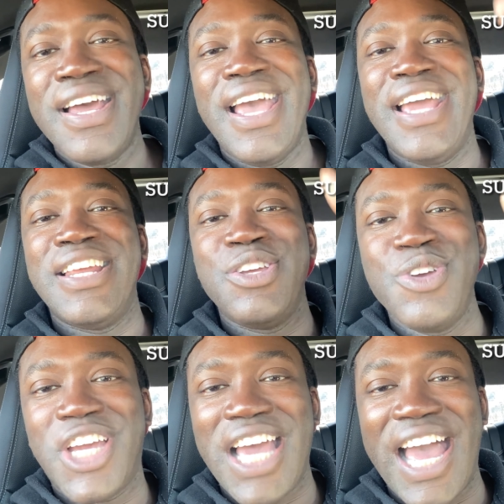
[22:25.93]
in
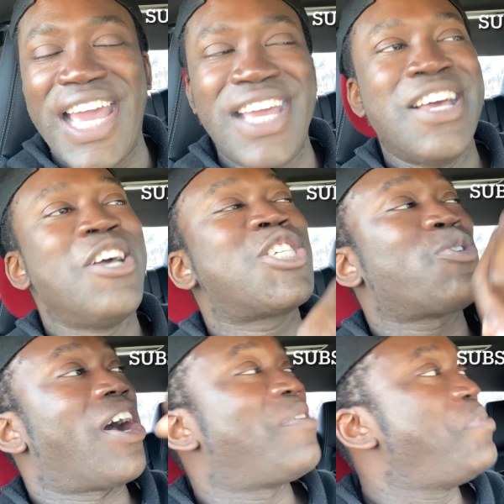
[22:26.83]
the UK so
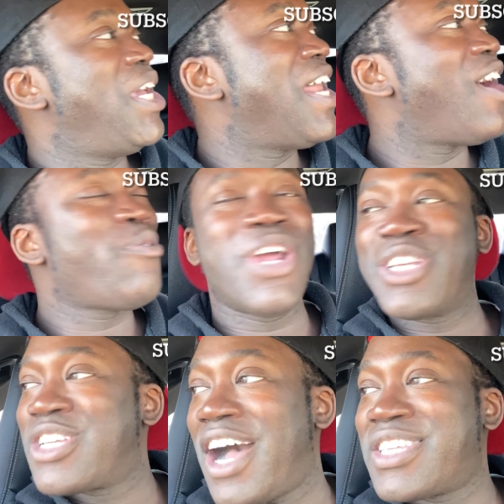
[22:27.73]
I can be there
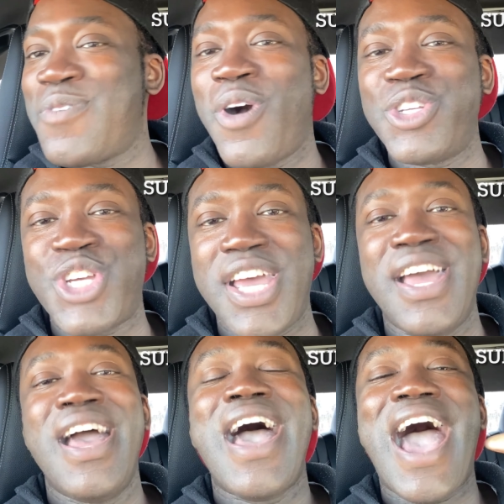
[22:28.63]
ringside to watch it
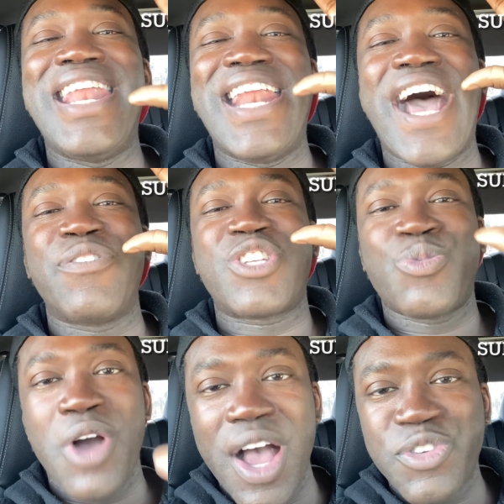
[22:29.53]
and then have
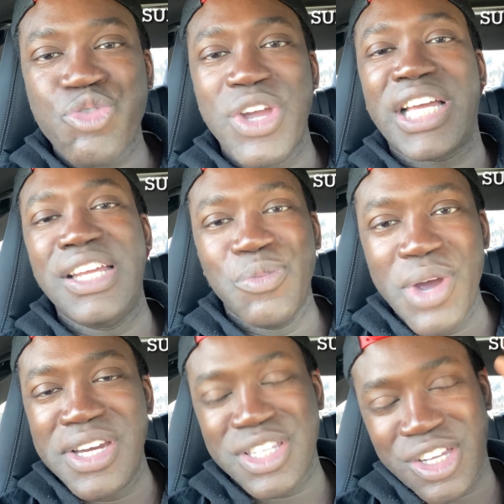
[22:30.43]
Swerve Strickland
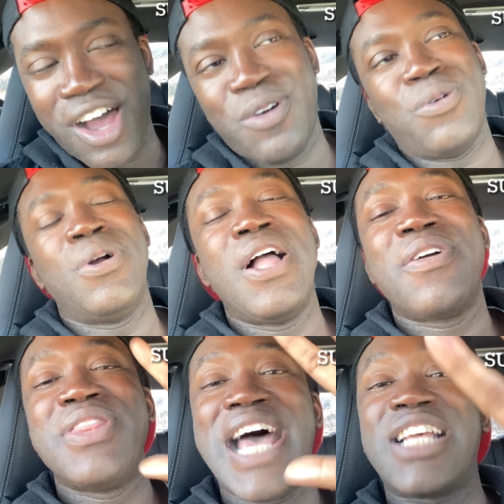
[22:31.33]
win the title.
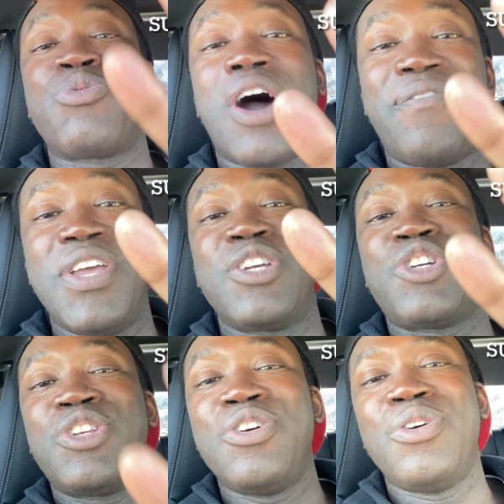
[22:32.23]
That's what I think you
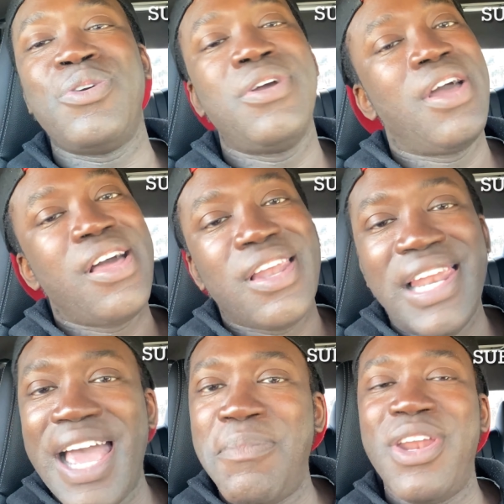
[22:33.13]
should do.
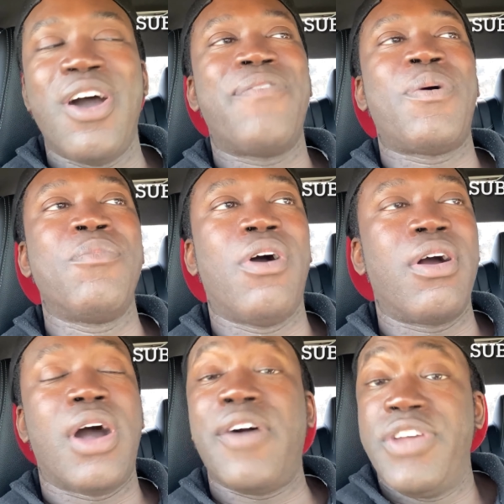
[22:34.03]
Let me know if I'm
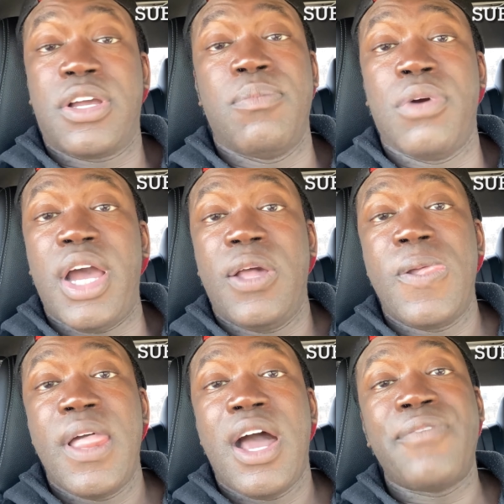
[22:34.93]
wrong. I think I'm right.
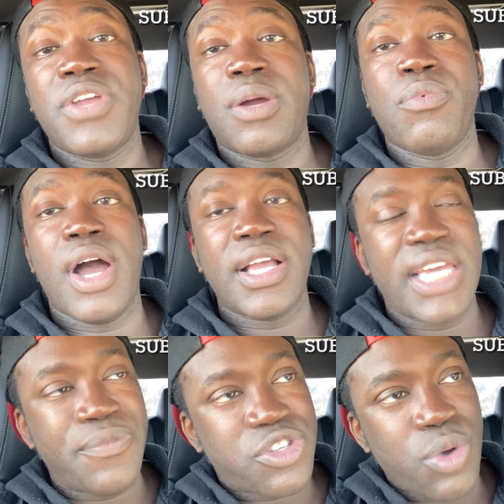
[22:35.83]
I think I'm right.
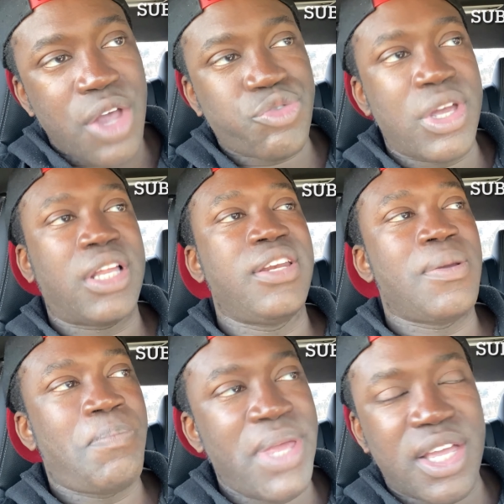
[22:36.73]
Give Swerve Strickland the
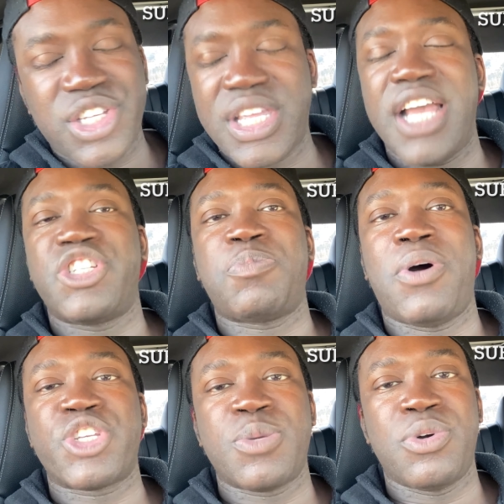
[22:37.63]
biggest stage as
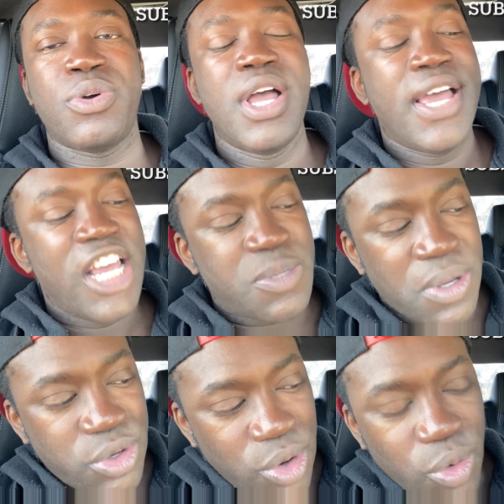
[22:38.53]
possible. He's
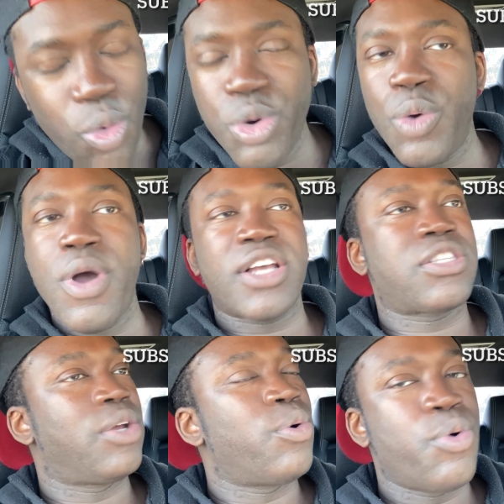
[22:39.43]
been doing all the work. He's
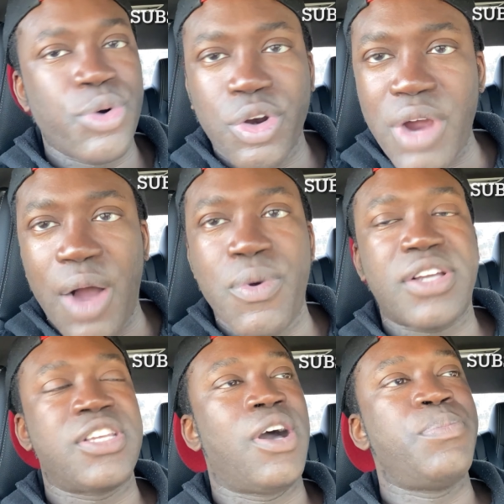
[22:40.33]
done all the groundwork.
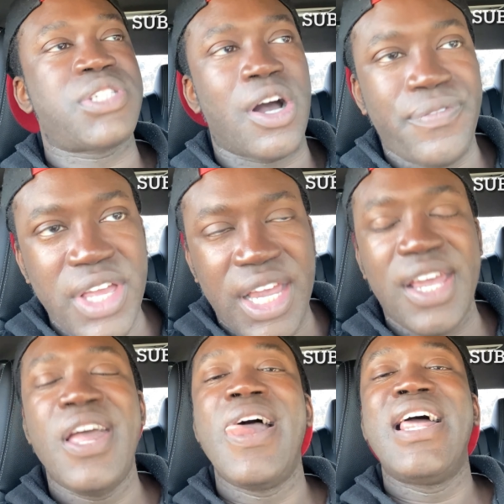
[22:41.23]
He's got himself here.
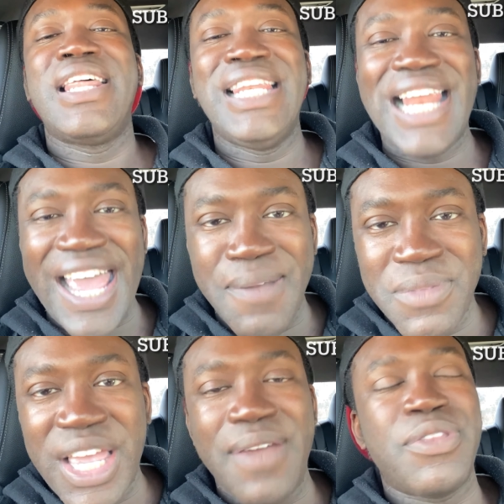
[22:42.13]
Let him
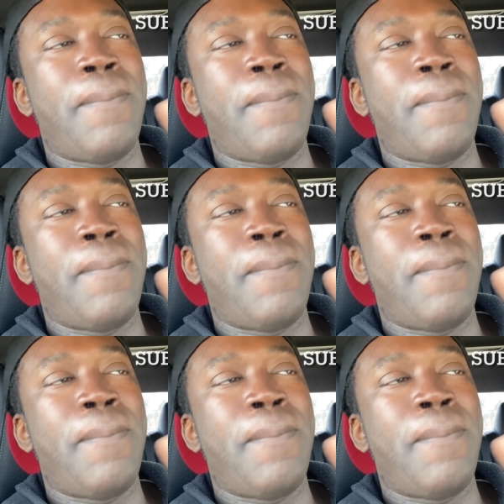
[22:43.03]
get him the